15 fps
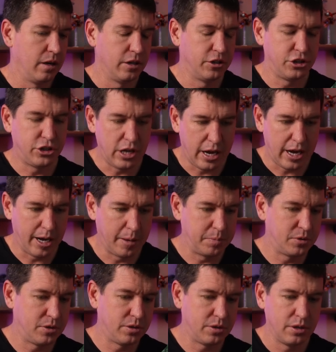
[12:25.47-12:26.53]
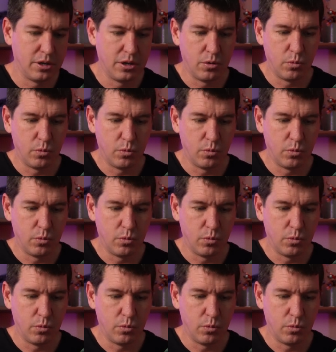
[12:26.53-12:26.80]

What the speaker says: shops,